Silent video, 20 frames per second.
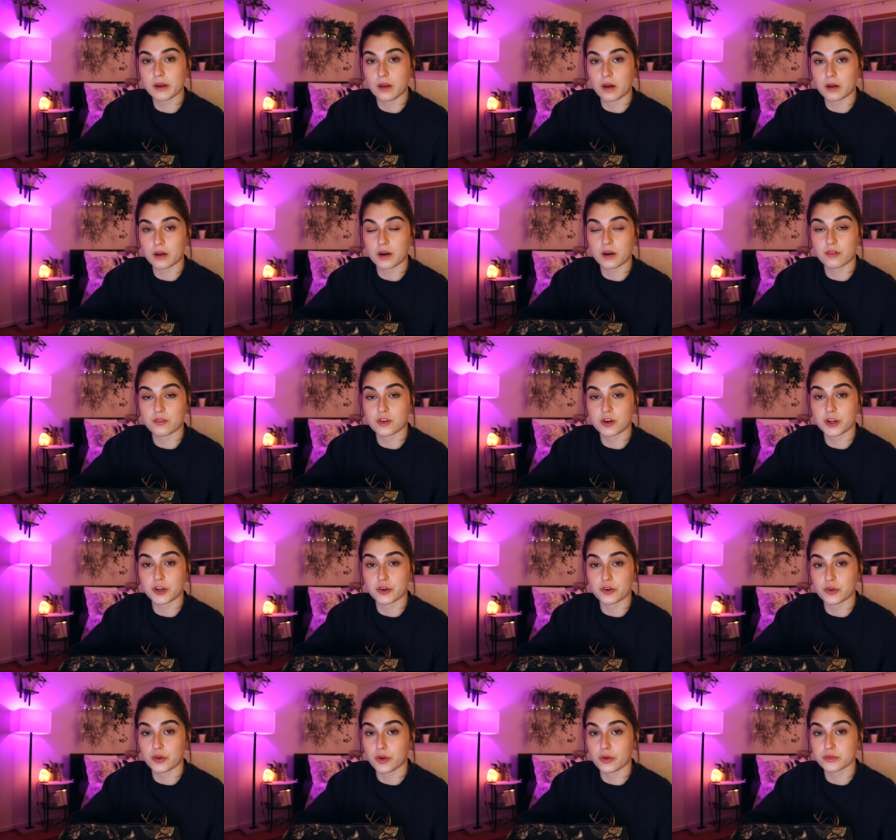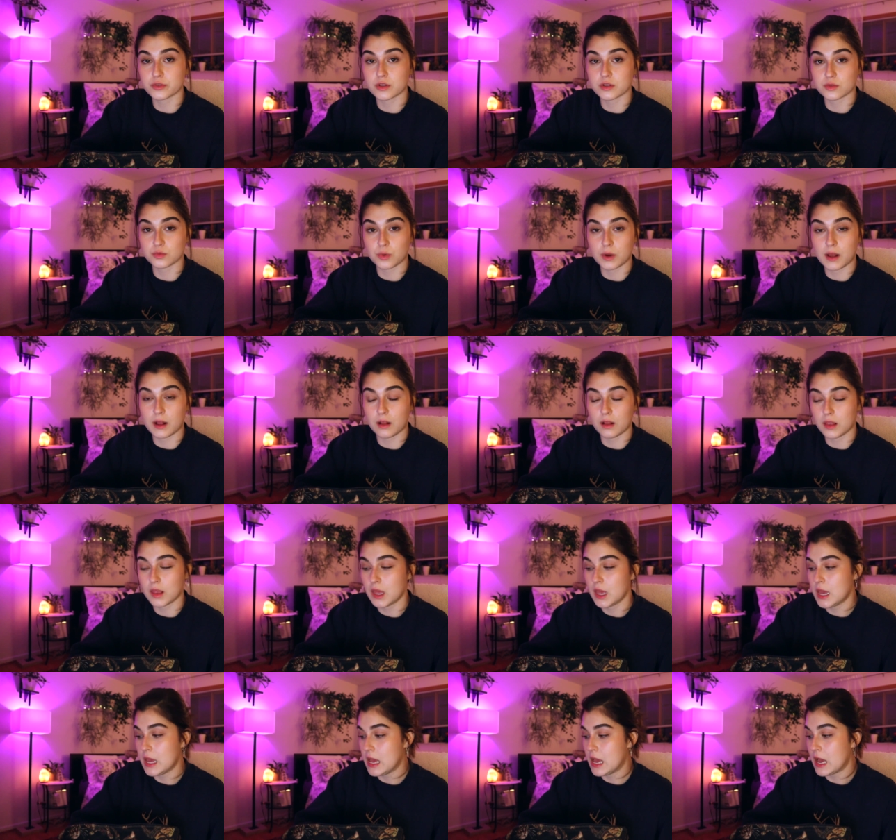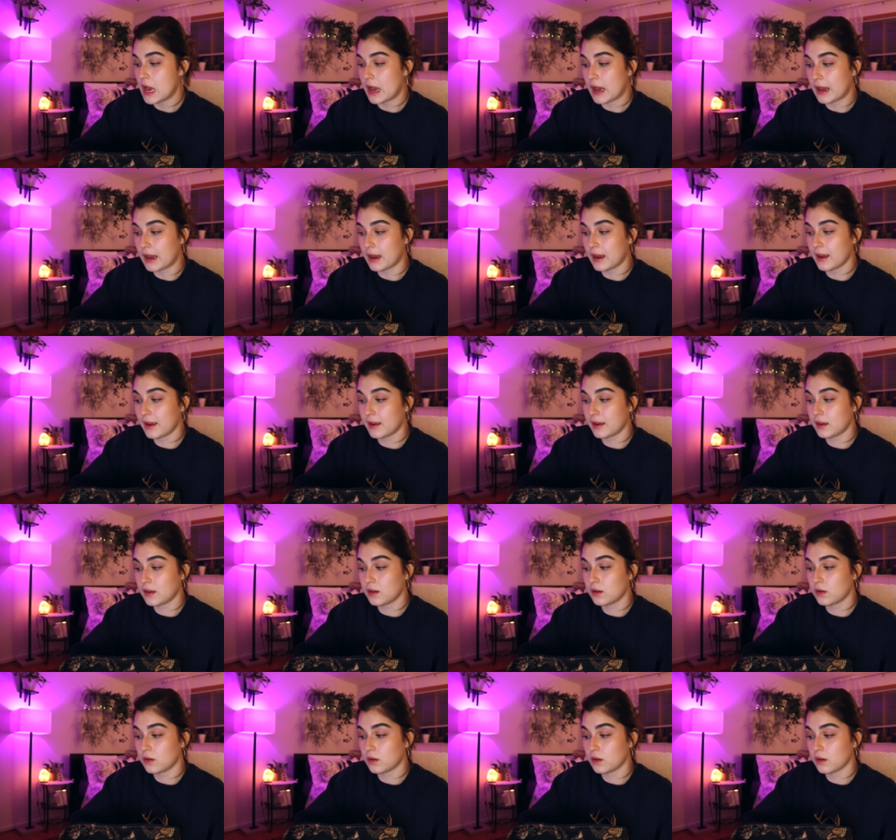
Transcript: not covering your nose as well, I